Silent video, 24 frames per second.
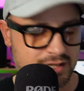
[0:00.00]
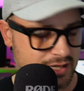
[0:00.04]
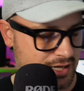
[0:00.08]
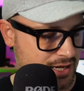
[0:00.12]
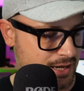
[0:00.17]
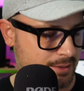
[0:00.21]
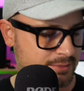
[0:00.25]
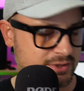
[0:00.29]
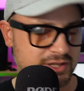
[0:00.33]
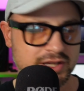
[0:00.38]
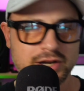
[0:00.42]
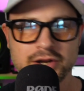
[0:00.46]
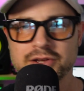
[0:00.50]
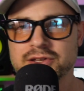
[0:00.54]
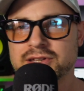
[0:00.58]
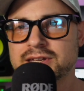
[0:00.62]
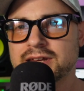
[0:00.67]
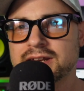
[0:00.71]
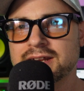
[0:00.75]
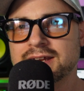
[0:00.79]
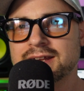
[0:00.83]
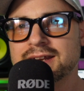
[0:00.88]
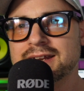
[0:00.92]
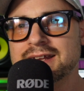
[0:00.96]
You're
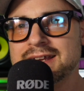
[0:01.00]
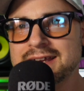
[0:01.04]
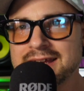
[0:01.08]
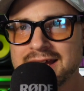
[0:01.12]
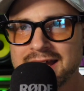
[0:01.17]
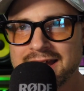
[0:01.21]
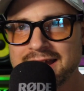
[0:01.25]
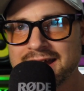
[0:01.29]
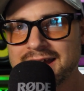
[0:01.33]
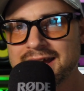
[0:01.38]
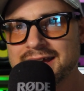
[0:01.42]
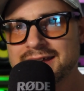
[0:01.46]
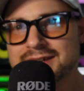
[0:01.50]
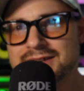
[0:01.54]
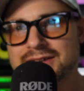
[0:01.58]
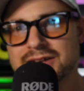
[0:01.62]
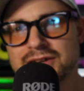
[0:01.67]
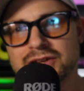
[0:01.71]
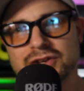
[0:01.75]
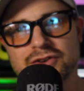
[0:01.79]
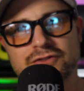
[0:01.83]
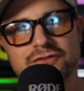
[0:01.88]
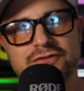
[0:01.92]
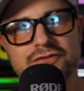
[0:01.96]
getting an EAA, you're
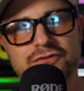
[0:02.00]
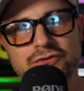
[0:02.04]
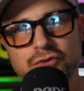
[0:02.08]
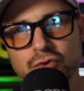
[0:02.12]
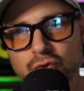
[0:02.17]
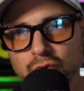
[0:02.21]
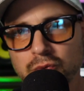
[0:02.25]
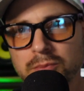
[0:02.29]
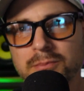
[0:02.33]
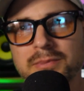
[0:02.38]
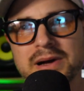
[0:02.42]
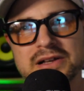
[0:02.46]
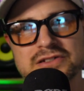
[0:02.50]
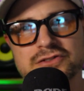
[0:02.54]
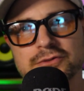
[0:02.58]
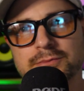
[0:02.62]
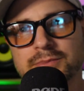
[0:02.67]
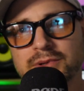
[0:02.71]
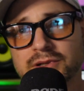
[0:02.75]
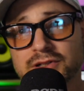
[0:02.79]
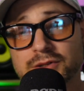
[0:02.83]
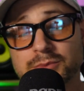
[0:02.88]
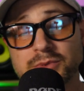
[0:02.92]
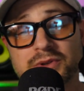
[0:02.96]
getting a full muscle
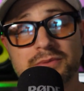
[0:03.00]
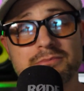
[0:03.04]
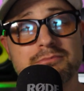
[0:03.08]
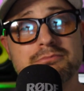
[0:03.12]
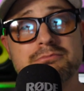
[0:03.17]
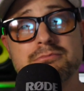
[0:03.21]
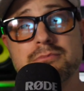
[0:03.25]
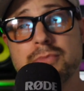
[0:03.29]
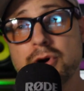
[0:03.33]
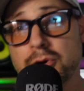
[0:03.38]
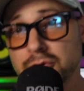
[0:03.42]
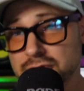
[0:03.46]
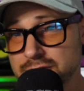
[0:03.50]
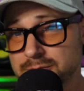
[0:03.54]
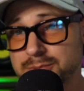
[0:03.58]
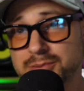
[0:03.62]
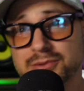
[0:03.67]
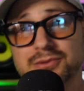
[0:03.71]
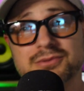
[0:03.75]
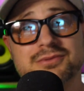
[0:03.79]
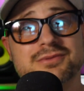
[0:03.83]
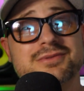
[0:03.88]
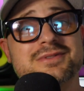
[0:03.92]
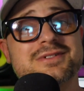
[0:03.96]
builder with
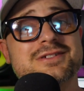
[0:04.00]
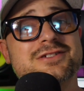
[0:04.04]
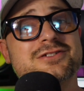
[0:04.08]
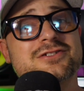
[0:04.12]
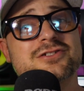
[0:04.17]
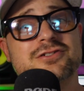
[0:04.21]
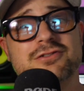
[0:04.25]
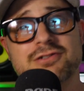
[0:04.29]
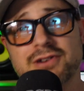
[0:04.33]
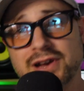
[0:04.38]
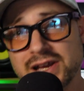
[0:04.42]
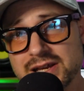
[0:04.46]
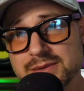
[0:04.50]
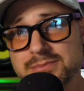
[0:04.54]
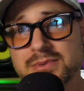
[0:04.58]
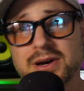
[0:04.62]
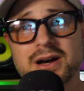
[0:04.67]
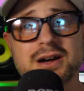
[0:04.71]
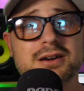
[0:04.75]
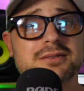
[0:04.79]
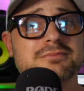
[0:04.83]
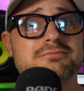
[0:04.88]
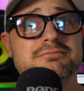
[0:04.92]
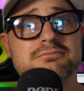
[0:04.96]
multiple
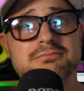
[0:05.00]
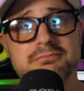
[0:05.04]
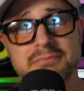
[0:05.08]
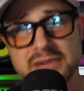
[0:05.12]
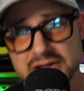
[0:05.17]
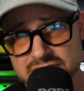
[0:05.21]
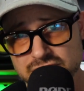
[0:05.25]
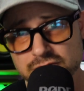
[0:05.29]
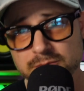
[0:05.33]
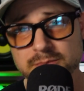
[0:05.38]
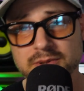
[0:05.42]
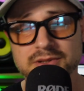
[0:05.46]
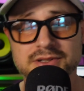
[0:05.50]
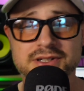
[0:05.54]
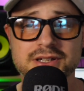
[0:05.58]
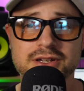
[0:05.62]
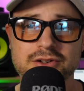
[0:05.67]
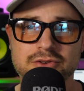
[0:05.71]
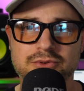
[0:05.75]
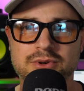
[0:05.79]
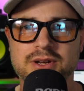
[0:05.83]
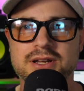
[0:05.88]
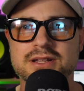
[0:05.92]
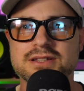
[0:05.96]
trademark muscle building
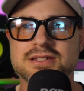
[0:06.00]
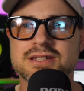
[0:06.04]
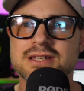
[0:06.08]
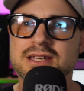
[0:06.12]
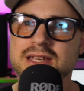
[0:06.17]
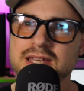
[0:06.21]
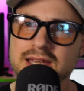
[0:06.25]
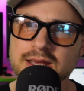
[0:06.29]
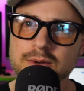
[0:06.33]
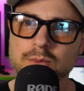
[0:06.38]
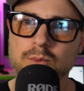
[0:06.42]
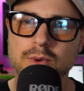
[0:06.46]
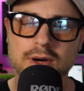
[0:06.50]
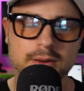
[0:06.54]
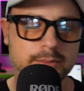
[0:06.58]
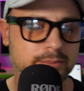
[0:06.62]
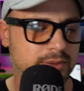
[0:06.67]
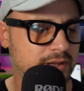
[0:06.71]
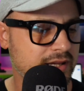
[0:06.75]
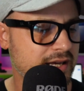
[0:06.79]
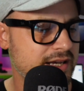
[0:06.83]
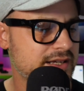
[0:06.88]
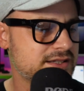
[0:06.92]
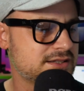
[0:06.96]
ingredients in one
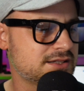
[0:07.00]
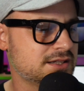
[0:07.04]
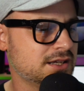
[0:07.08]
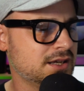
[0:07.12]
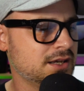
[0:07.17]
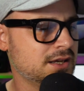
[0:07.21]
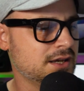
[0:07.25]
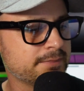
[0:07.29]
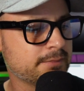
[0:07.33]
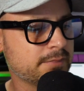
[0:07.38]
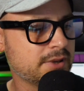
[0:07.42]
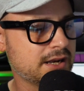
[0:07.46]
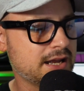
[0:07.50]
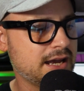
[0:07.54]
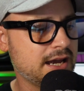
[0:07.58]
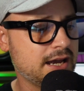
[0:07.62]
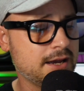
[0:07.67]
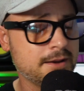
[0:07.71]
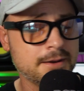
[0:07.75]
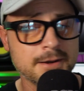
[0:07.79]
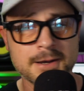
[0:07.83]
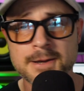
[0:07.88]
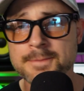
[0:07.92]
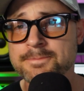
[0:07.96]
place. But
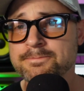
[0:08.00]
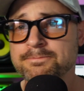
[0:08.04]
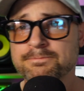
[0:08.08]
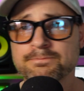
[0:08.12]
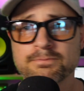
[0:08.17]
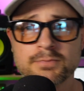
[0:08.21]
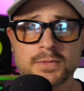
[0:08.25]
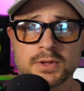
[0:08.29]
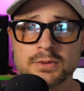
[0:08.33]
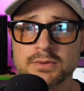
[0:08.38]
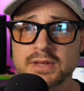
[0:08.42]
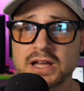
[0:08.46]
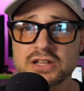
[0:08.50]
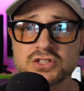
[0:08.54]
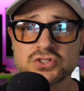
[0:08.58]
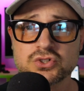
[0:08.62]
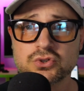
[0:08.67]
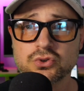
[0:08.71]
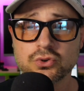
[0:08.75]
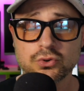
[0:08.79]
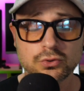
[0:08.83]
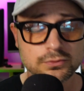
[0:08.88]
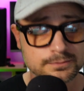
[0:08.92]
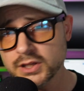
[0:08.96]
hey, that's
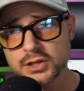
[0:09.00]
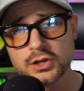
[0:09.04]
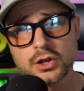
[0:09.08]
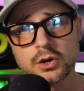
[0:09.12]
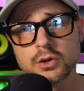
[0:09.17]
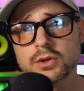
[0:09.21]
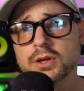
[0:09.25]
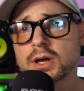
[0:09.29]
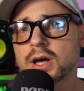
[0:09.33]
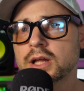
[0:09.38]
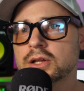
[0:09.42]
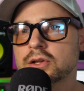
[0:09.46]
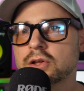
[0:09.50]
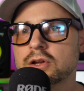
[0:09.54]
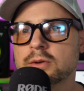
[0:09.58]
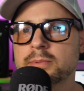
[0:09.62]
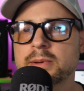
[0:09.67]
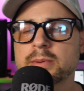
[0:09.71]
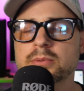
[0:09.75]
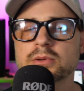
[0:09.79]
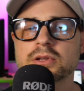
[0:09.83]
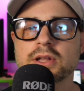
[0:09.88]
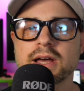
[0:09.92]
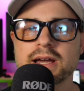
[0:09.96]
cool. You know, a lot of
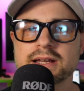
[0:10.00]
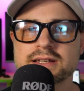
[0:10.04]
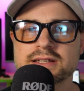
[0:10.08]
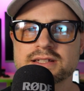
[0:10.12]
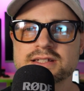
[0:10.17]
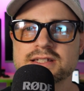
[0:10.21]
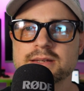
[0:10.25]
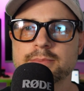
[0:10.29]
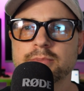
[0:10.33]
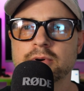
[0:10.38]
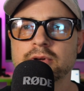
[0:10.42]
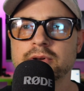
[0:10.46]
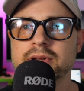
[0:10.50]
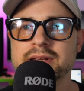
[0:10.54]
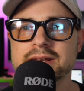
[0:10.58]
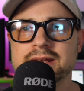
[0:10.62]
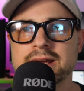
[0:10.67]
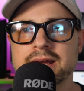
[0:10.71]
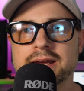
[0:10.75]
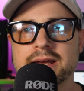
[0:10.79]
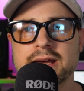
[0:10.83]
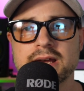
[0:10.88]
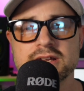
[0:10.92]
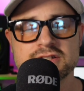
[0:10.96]
people like to sip on
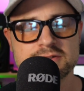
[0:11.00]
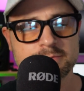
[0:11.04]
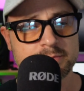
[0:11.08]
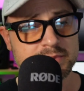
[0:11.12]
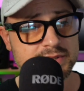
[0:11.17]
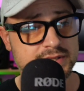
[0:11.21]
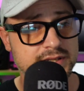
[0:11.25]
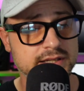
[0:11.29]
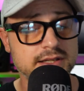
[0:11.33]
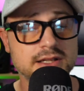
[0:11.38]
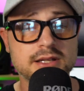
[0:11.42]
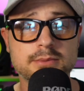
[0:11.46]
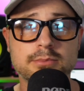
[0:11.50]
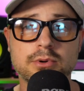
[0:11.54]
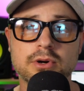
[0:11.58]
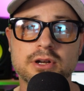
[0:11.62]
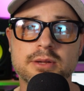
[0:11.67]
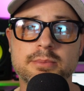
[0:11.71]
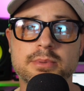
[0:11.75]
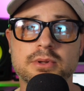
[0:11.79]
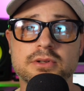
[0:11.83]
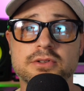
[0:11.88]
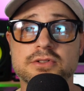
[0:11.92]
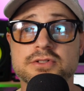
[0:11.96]
EAAs, particularly
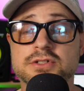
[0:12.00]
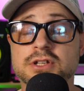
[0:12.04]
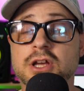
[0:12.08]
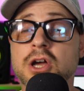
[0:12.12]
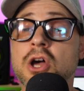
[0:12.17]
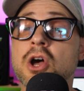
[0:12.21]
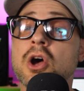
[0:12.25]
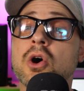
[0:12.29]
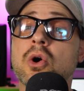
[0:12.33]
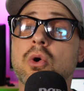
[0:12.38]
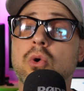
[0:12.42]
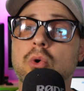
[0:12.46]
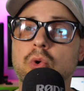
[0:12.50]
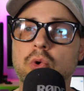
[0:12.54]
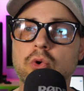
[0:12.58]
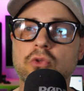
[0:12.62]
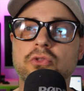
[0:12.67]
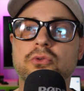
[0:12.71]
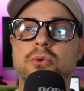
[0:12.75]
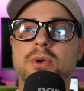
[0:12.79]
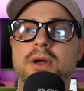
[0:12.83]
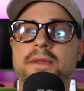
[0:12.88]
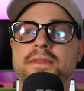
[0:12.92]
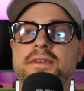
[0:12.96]
bodybuilders, all
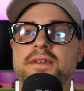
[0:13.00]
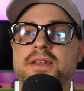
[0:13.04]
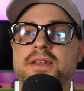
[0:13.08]
throughout the